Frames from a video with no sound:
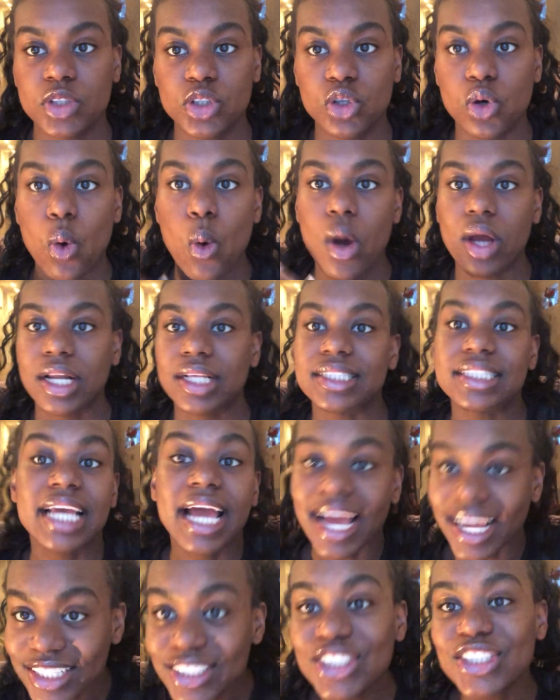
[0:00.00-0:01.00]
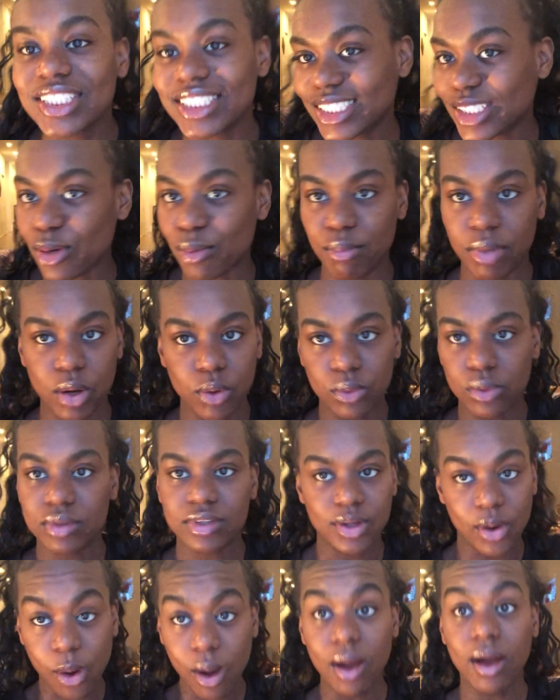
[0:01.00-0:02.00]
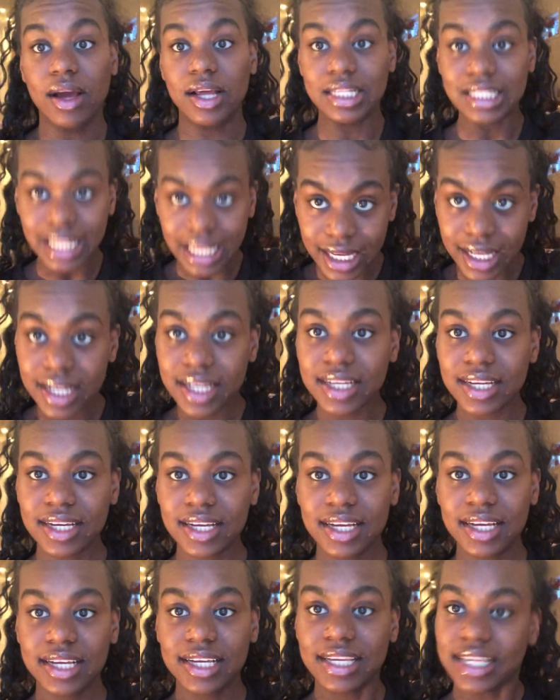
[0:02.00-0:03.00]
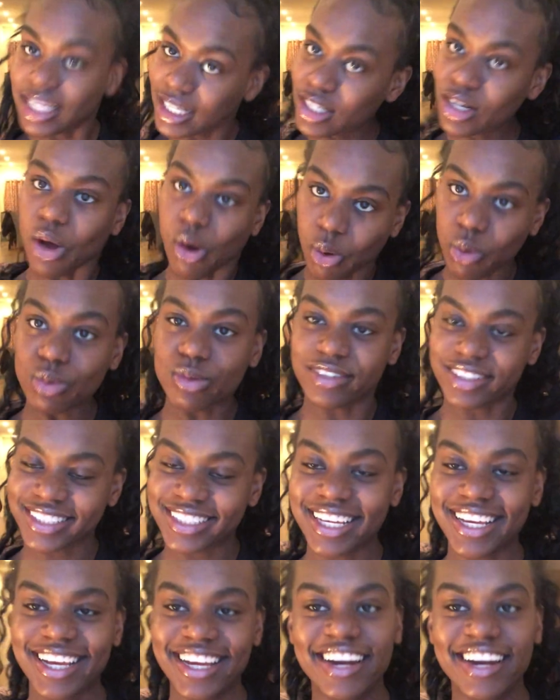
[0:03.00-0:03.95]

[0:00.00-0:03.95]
go on a tangent about God. Like, he knows.